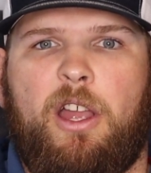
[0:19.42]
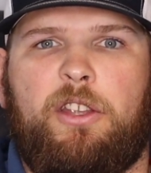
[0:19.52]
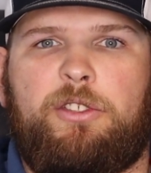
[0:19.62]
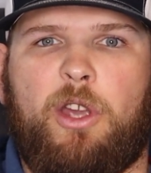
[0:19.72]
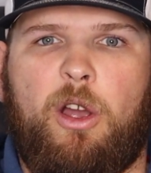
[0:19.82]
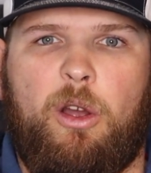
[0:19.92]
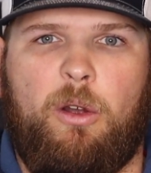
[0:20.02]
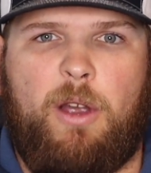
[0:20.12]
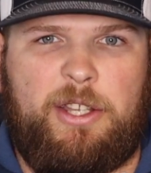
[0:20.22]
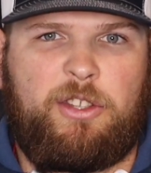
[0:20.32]

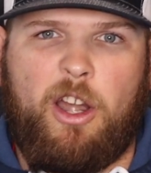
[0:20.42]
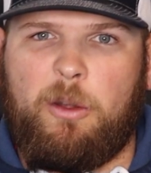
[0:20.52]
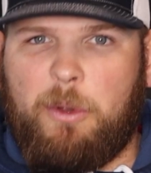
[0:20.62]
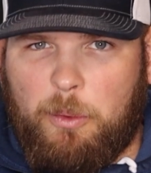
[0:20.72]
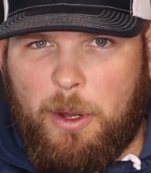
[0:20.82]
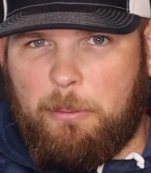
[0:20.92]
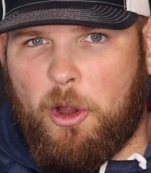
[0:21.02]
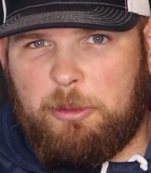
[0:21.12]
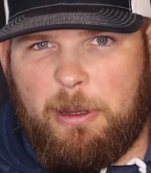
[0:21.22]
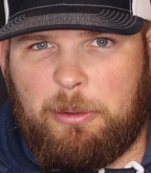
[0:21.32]
So I started with what
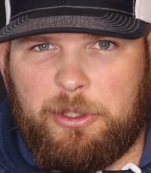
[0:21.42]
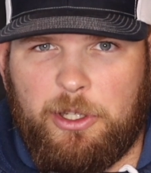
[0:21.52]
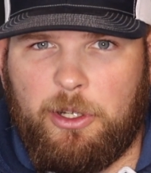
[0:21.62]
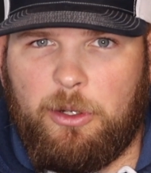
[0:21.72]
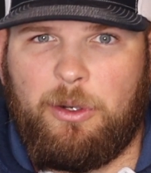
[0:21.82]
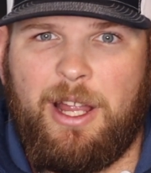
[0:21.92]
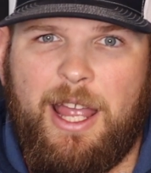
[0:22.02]
most people do,